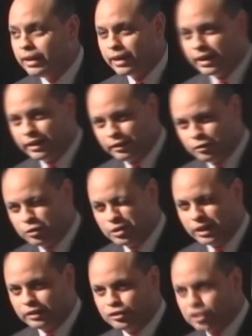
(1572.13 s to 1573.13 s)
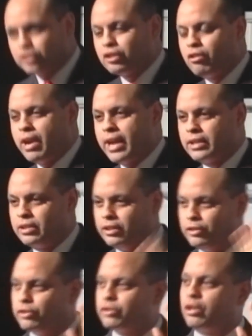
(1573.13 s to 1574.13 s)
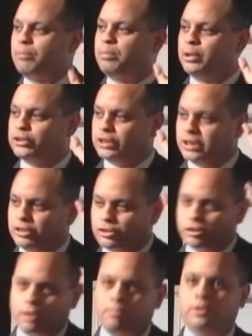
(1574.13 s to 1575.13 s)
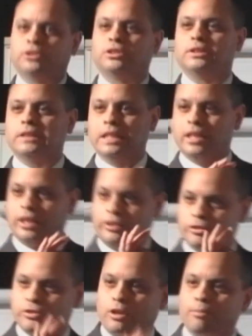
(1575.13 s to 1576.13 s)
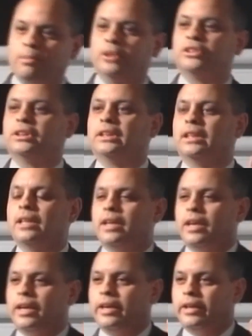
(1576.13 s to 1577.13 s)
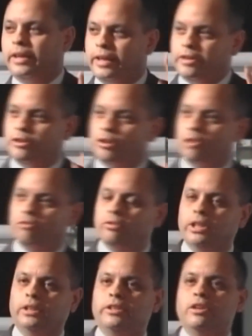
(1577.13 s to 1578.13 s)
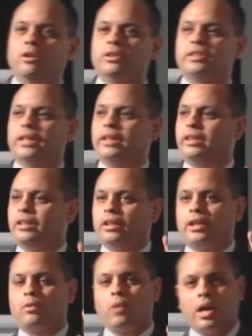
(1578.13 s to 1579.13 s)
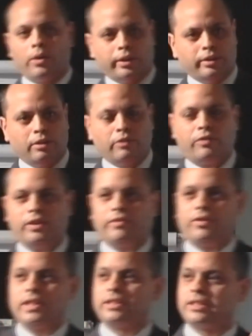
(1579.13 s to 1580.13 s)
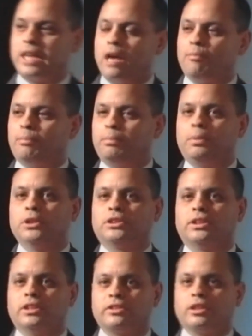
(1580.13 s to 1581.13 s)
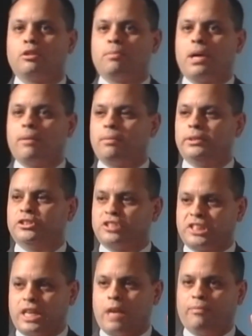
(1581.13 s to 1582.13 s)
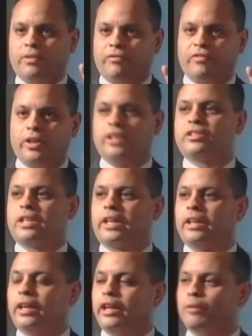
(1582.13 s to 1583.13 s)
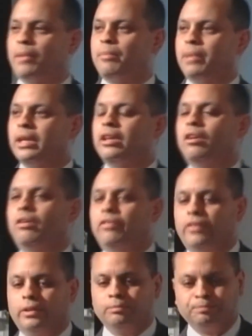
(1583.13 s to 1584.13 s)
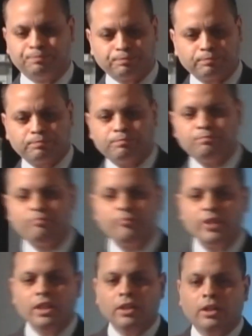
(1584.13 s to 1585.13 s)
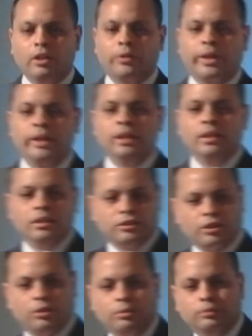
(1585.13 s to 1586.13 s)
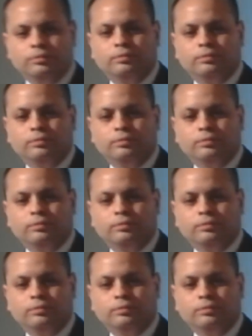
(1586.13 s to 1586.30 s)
and it just cracks. And then you start pushing, and you start pushing, and you start pushing, and you don't really notice anything. You're like, wow, if I stop pushing, this thing will probably just stop the very second I get my pinky off of it. Okay, so